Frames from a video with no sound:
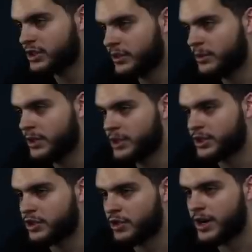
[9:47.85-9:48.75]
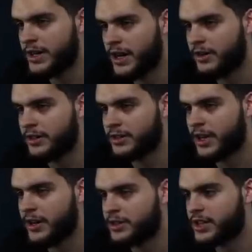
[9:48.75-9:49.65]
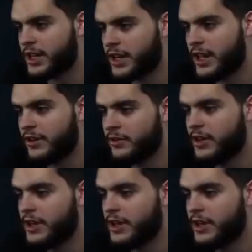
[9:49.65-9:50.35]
Him to grind out an entire second half.